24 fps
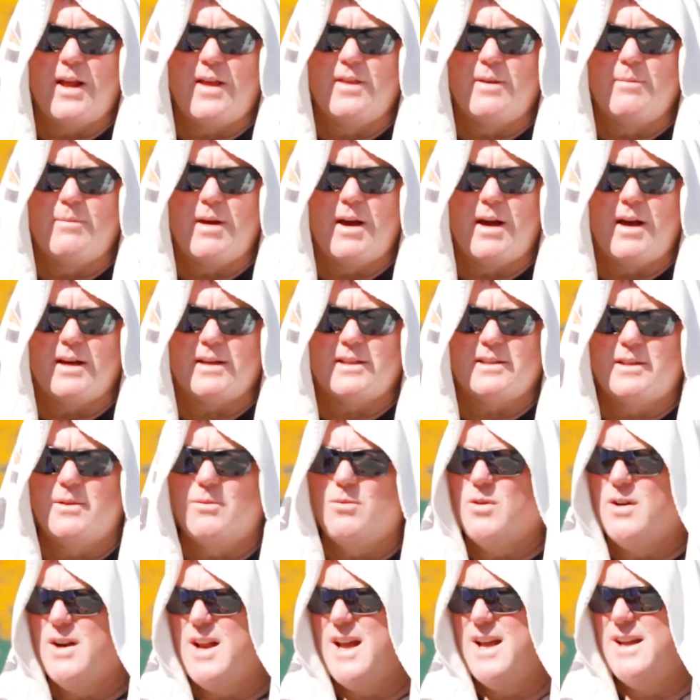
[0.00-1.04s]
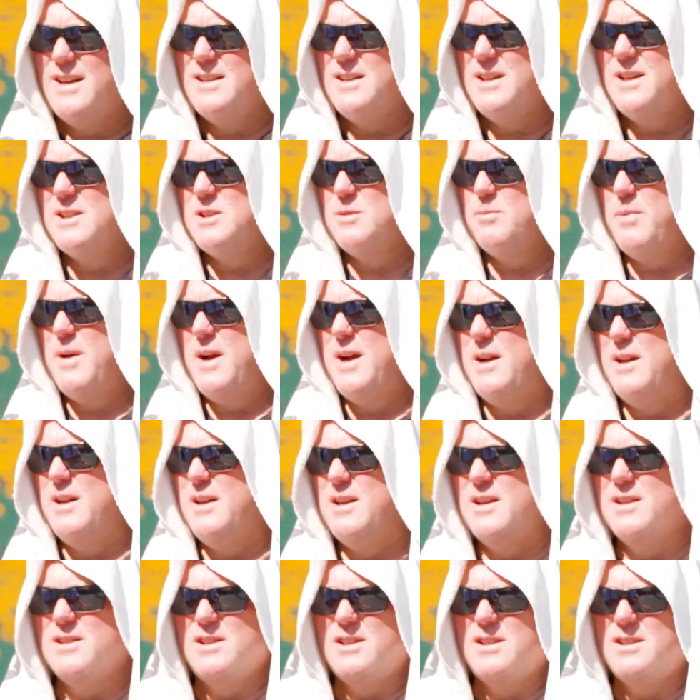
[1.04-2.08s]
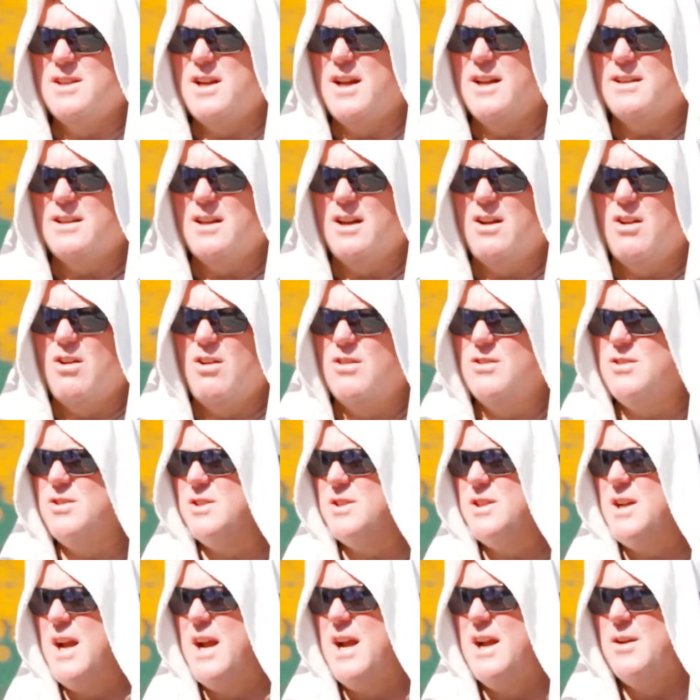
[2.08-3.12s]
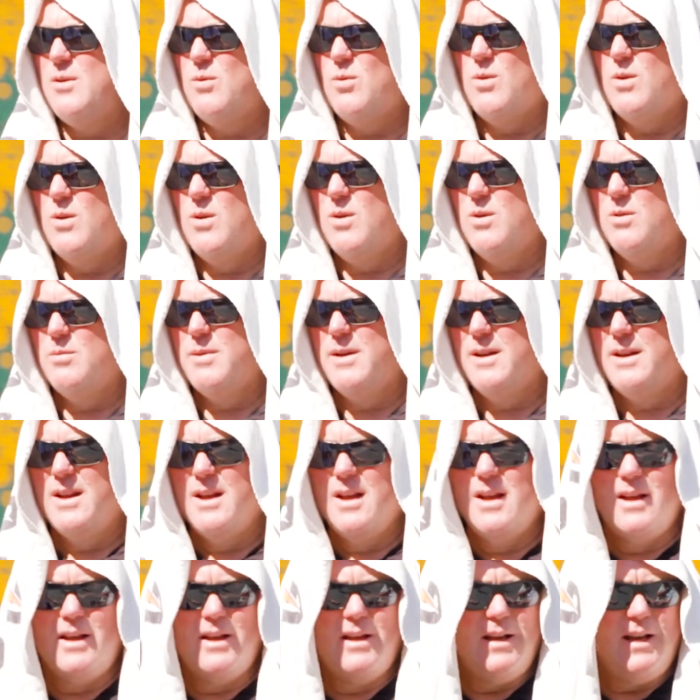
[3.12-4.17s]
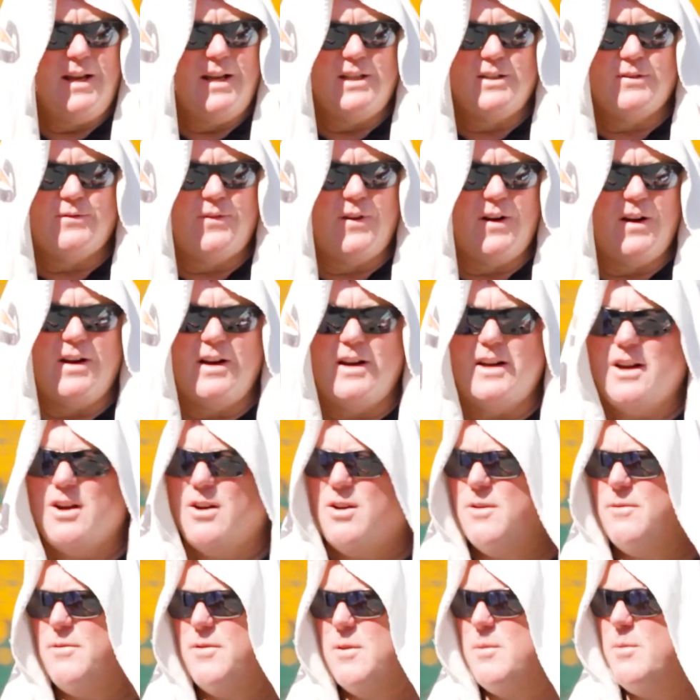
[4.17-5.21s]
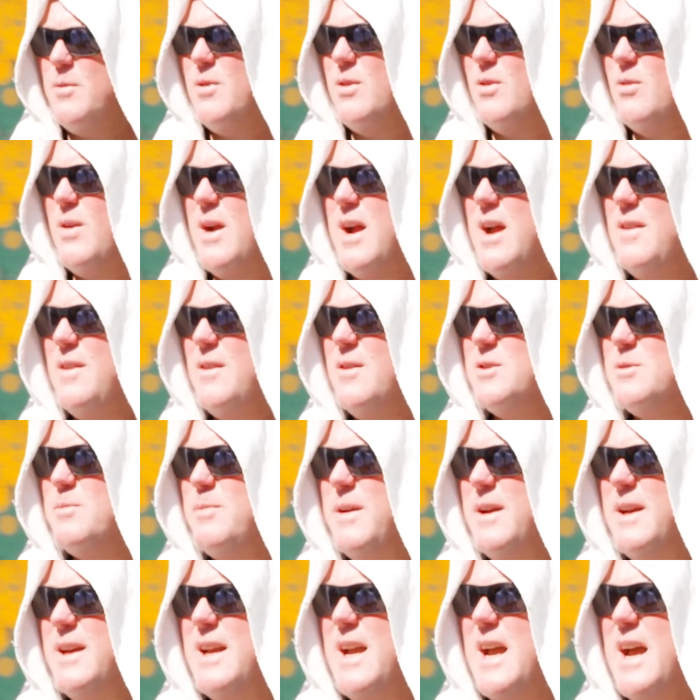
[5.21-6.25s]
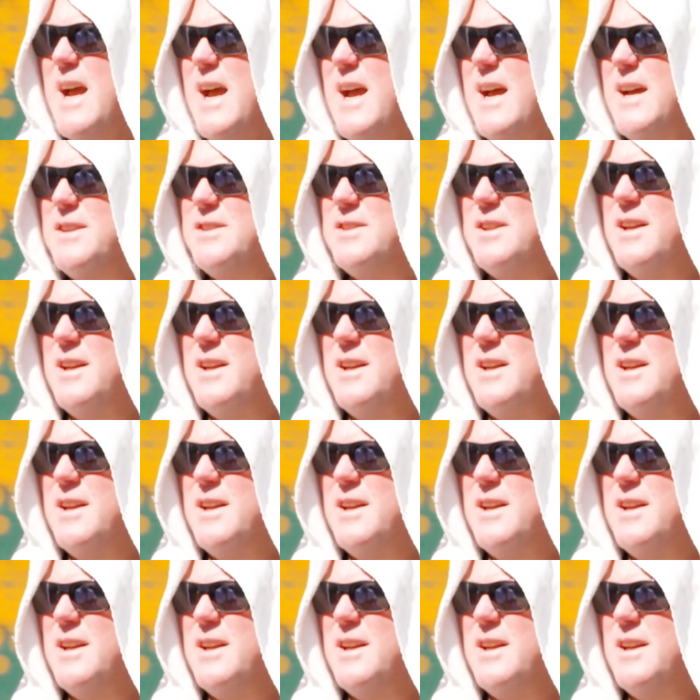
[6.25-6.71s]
the box than what I anticipated because he's not the largest guy in the world, but he's very comfortable around those big guys and